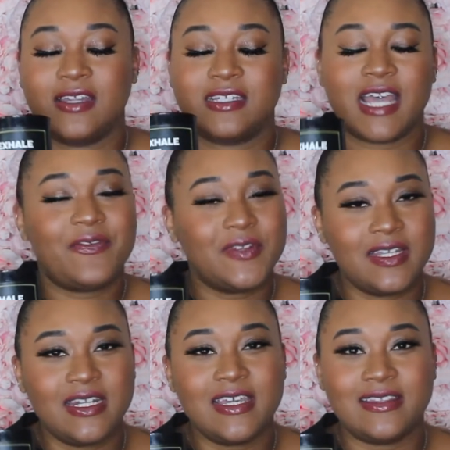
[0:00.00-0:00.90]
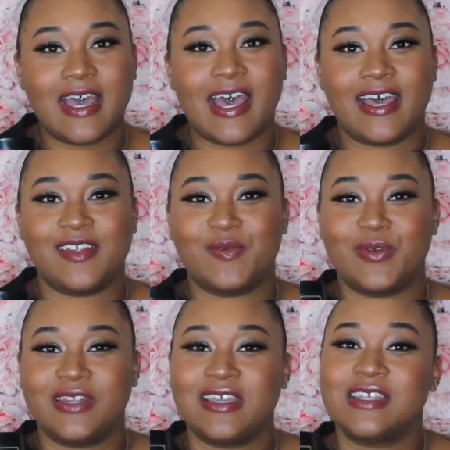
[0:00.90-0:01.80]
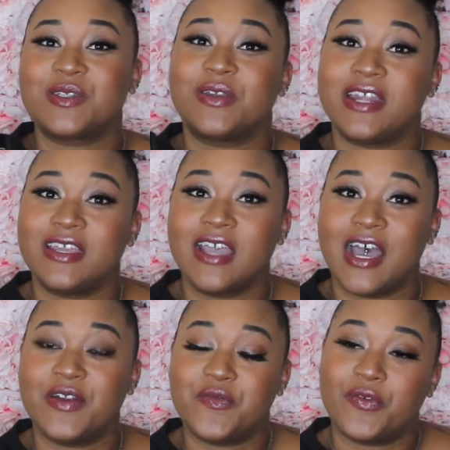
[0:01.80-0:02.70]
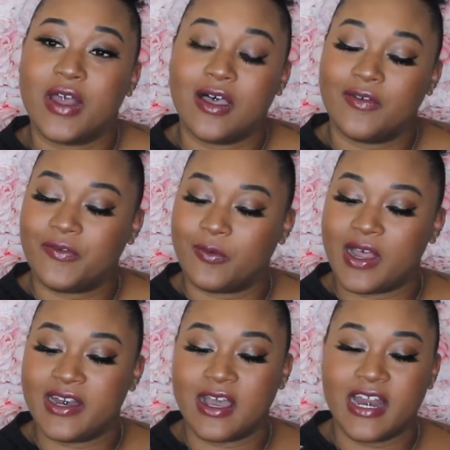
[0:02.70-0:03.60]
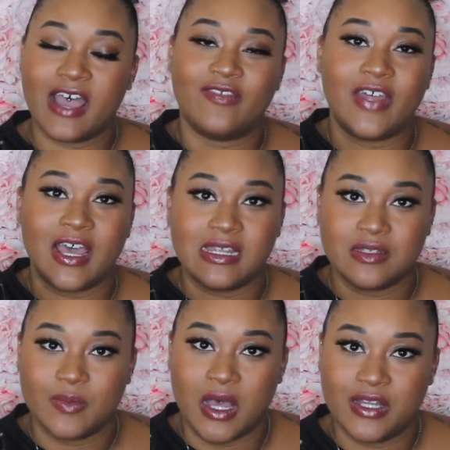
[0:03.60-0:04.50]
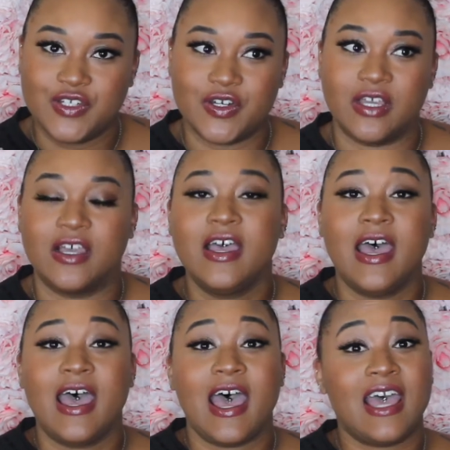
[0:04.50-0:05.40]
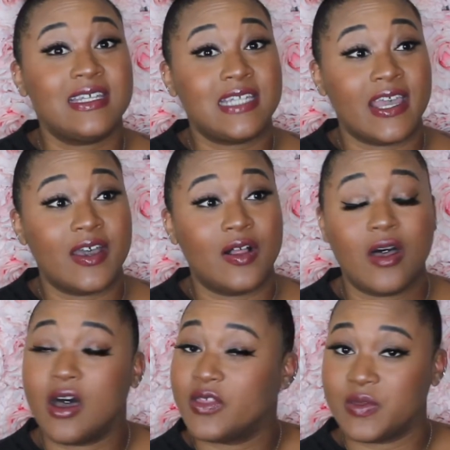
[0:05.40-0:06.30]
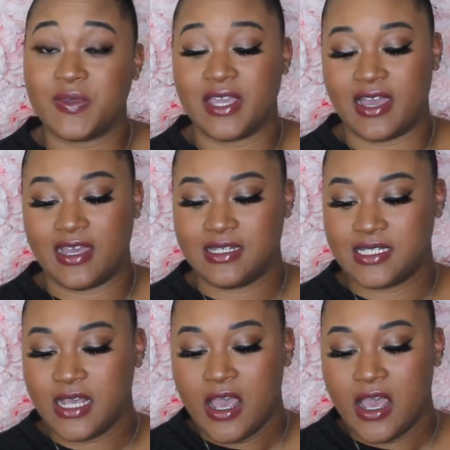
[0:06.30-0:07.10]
Definitely need that when things are getting kind of rough. Why not have that as a mantra? Exhale all the BS.